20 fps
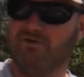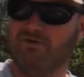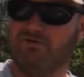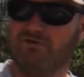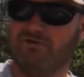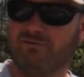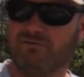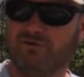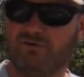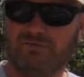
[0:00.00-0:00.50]

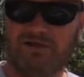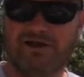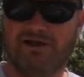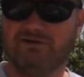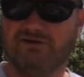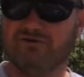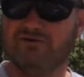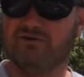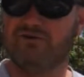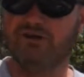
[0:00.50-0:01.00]
from the appliance
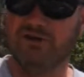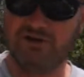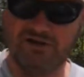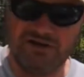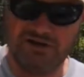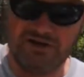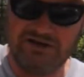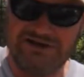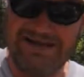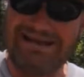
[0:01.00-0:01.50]
store,
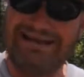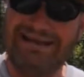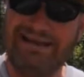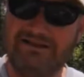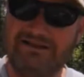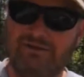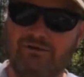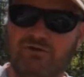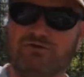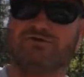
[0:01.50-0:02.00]
and I laid
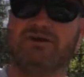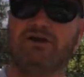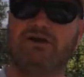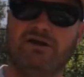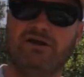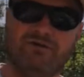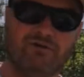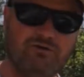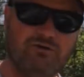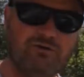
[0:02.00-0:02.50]
those down
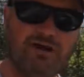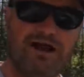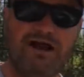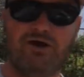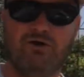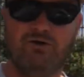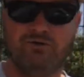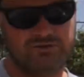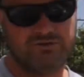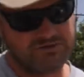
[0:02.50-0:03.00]
on the
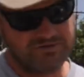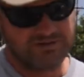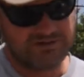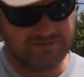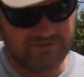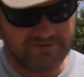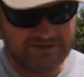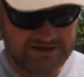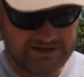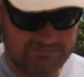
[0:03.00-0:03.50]
ground, and
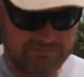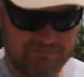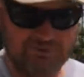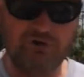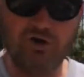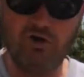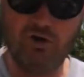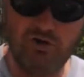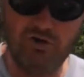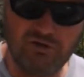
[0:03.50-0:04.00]
then I put
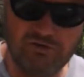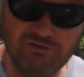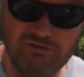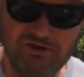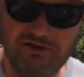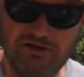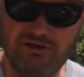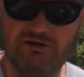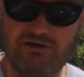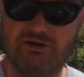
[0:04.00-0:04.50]
all
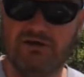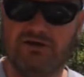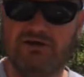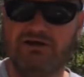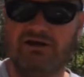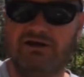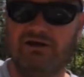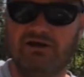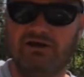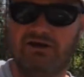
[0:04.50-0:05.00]
the
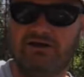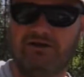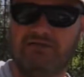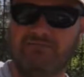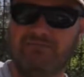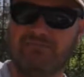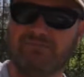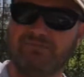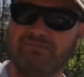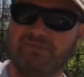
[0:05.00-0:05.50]

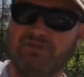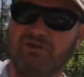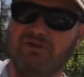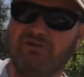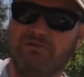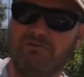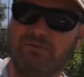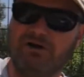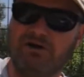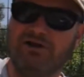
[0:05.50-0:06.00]

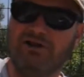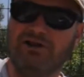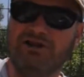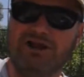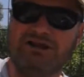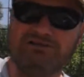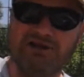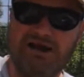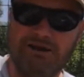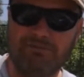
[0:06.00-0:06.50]
barley
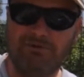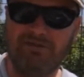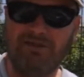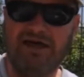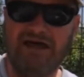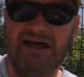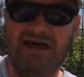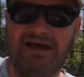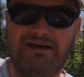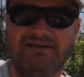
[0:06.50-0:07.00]
on top of
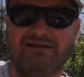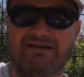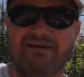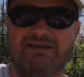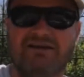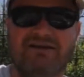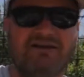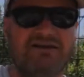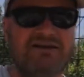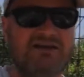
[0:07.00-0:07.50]
that,
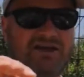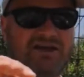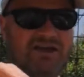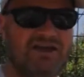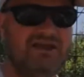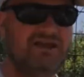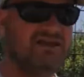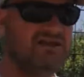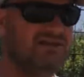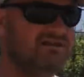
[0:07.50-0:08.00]

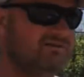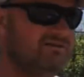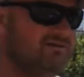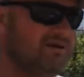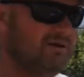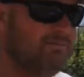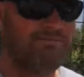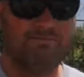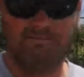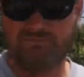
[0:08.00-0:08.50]
and
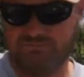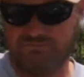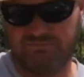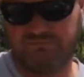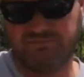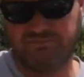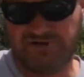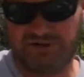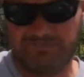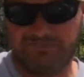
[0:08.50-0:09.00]
a
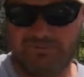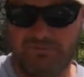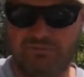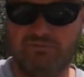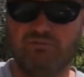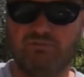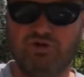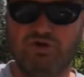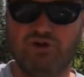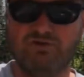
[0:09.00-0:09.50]

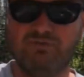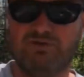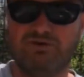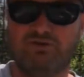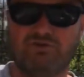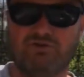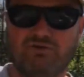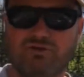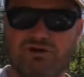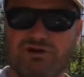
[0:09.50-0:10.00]
couple really big
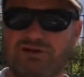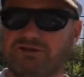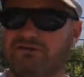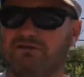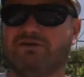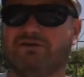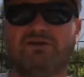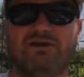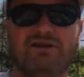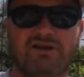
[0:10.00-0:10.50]

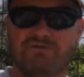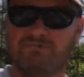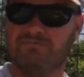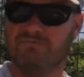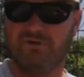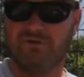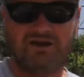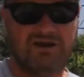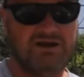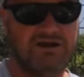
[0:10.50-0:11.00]
screens,
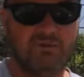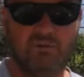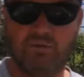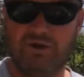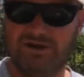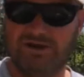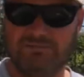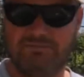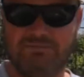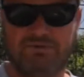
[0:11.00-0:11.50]
and it
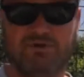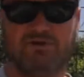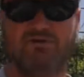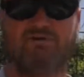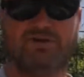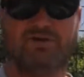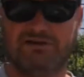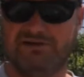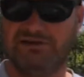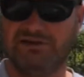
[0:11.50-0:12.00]
went
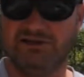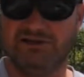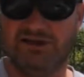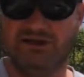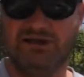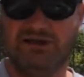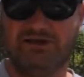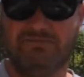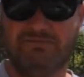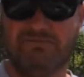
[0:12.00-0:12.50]
perfectly.
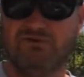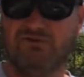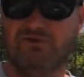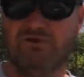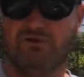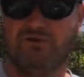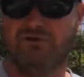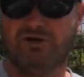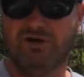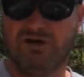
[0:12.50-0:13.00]

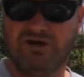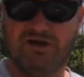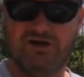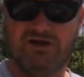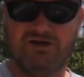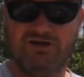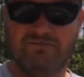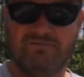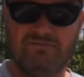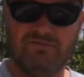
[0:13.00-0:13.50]
So
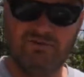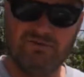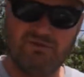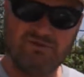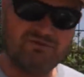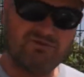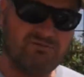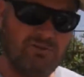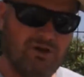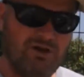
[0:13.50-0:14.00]
the
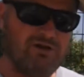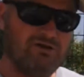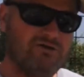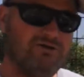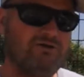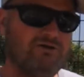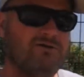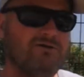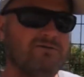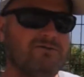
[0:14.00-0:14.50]
smaller